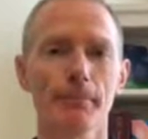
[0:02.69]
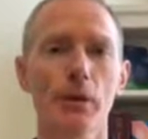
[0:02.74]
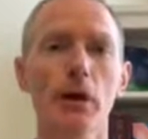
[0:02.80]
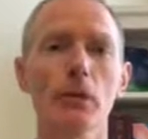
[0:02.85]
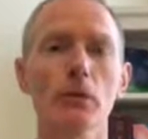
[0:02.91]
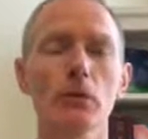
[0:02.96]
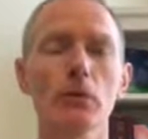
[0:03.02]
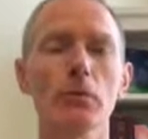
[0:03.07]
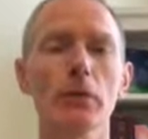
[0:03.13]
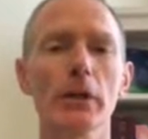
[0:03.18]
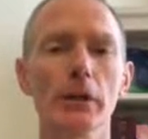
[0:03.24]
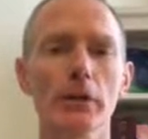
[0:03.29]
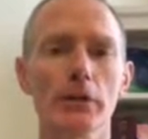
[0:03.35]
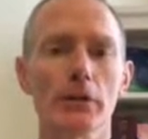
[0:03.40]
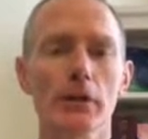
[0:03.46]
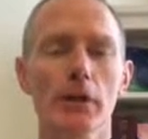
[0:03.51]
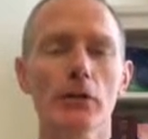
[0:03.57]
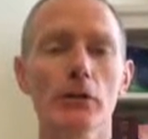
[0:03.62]
I'm going to break
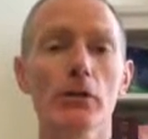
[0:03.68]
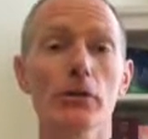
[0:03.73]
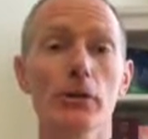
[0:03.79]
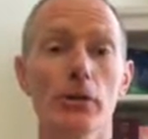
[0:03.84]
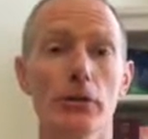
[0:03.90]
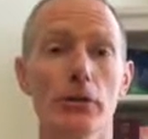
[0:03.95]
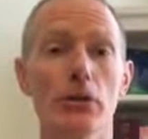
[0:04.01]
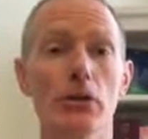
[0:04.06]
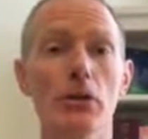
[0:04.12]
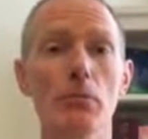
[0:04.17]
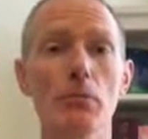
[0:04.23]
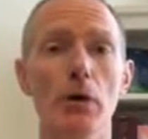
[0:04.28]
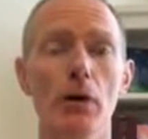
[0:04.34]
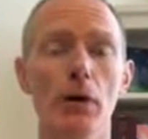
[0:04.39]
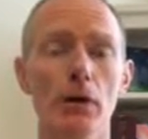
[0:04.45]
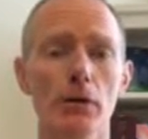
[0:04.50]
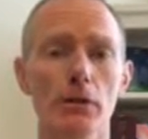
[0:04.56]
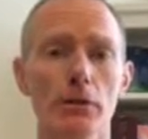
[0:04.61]
this down into 3
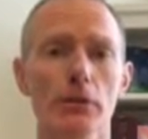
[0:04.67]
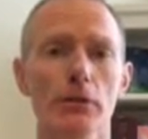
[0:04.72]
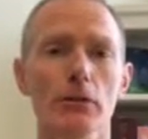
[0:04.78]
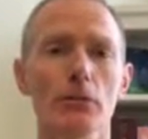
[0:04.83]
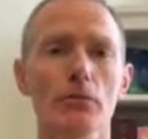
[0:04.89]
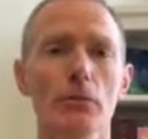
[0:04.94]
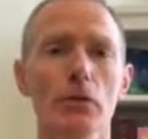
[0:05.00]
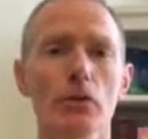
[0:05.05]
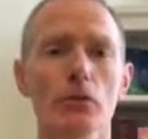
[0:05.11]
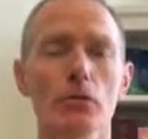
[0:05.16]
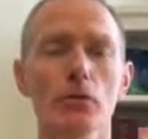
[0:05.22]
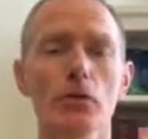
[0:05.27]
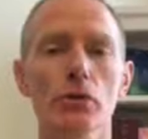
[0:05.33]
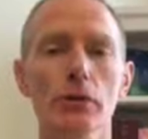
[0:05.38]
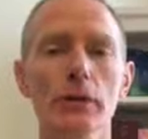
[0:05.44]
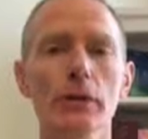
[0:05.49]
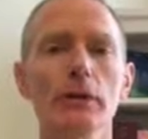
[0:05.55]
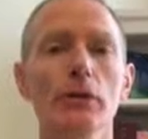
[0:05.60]
parts, and there's much more
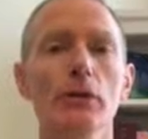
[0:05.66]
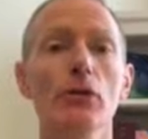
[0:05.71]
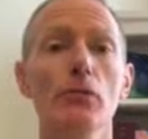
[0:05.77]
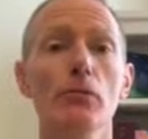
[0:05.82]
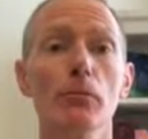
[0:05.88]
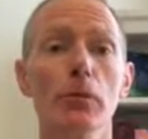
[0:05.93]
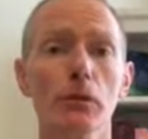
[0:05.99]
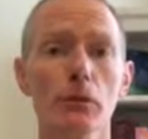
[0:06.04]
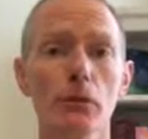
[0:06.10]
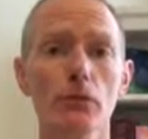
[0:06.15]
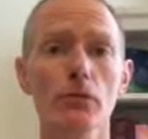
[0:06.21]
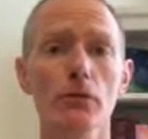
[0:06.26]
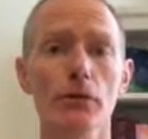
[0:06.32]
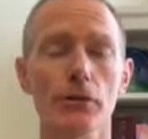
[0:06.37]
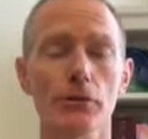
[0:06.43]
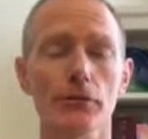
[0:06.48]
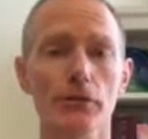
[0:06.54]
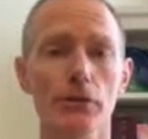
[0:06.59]
detail below
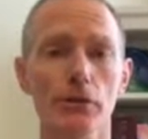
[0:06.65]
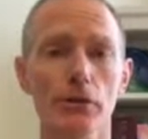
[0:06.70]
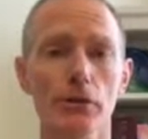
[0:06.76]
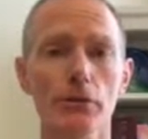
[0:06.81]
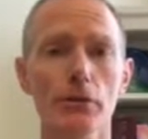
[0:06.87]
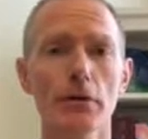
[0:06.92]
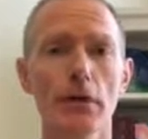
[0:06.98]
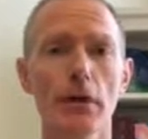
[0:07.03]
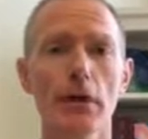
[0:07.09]
this video